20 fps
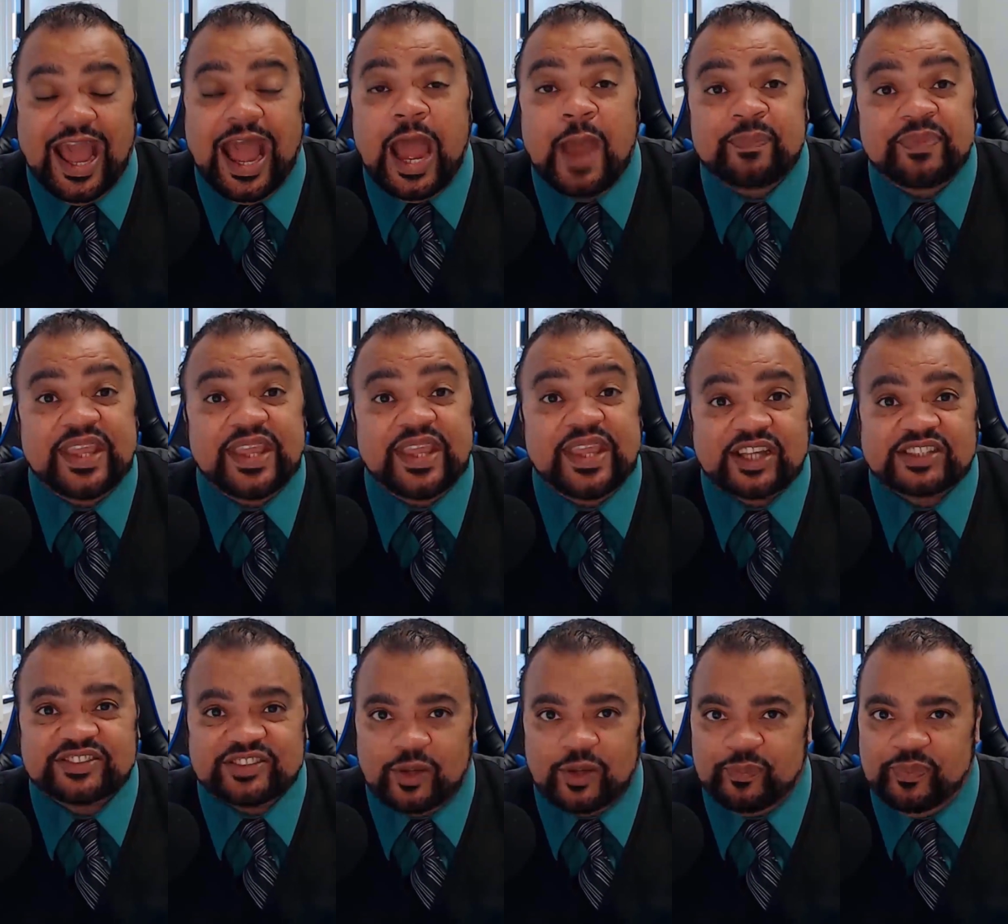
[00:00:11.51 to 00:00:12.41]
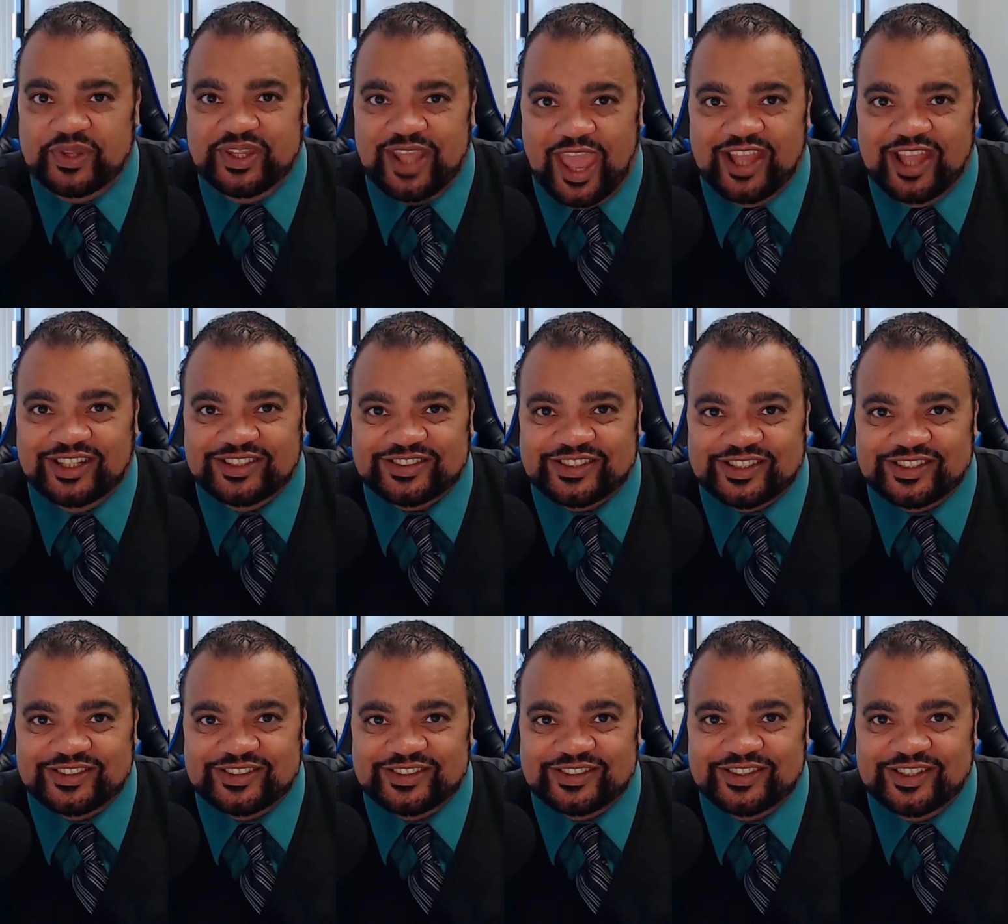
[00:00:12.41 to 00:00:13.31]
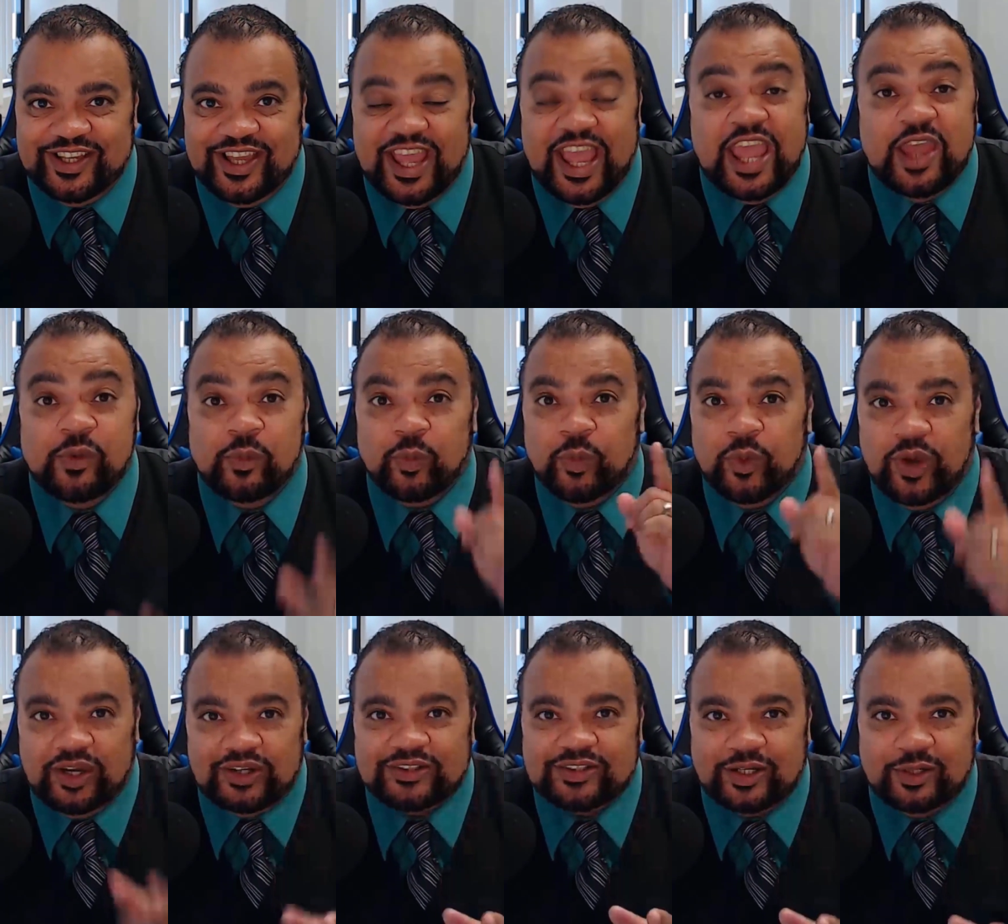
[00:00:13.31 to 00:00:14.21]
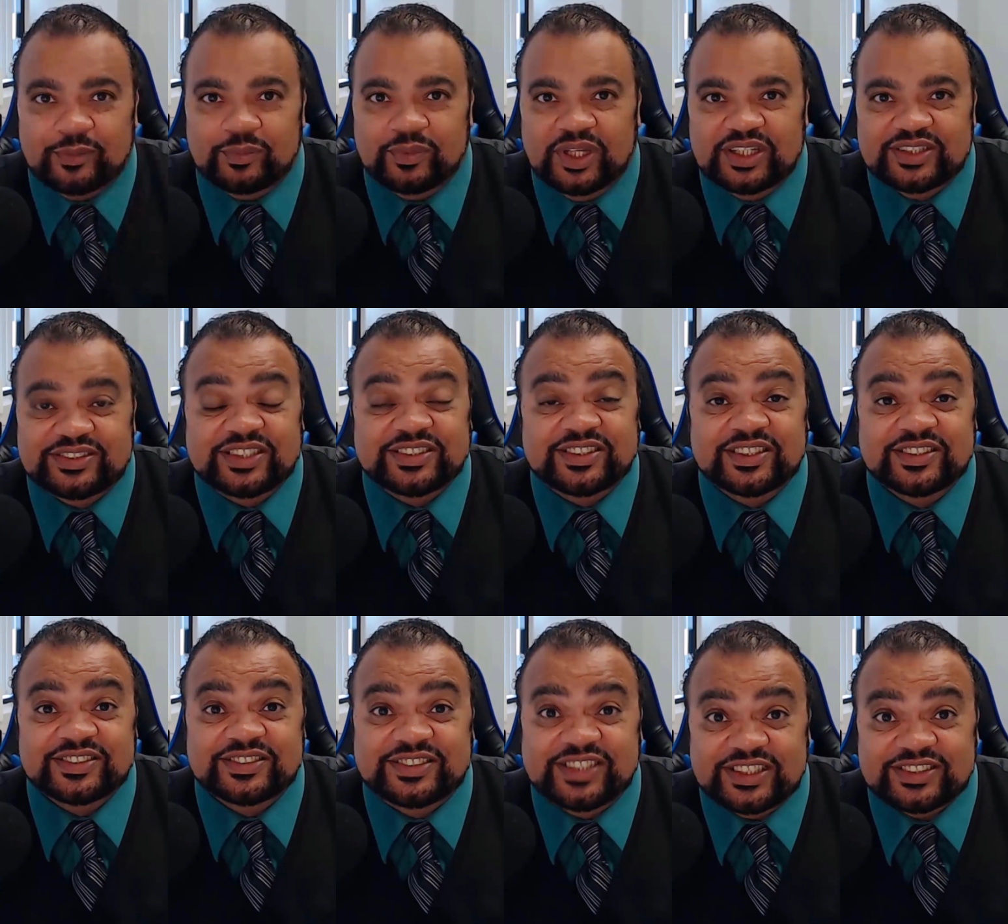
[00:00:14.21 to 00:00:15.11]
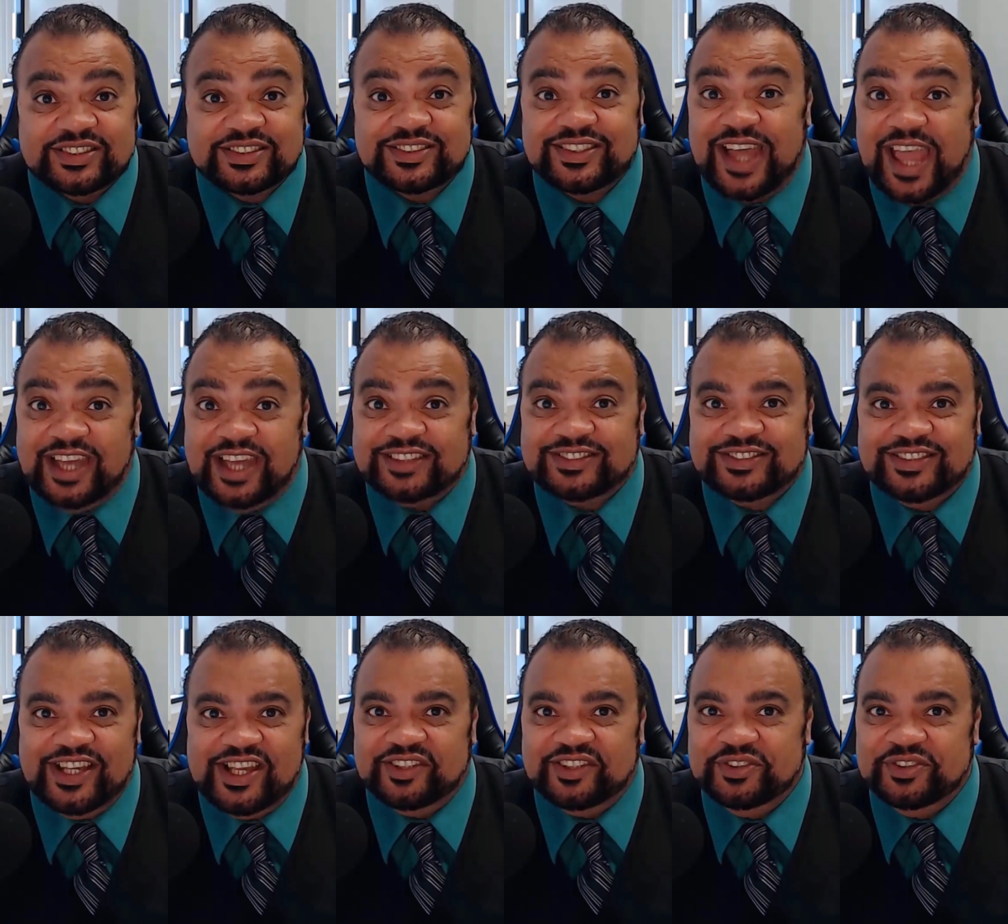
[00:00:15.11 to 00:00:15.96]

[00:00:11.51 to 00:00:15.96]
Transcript: I'm the XRP agent, and welcome to the Digital Asset